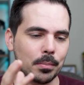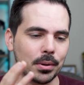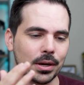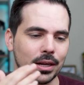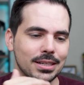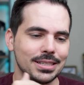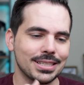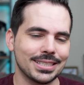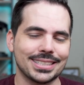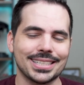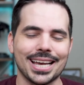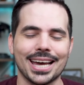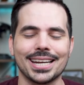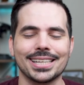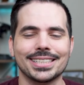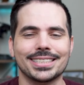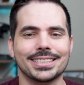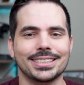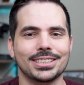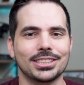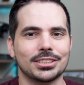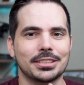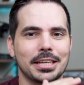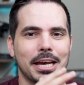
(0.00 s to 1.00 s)
but I decided
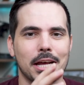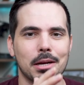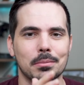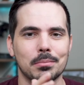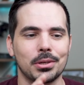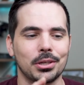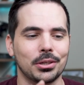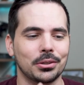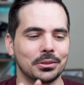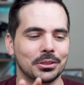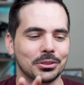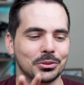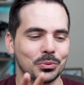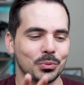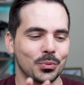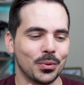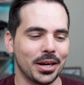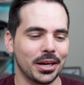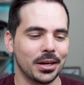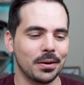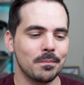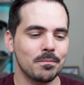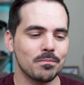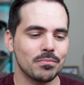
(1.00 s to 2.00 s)
to just add them here as
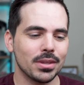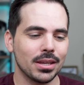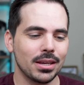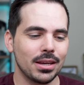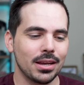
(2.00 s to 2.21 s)
well.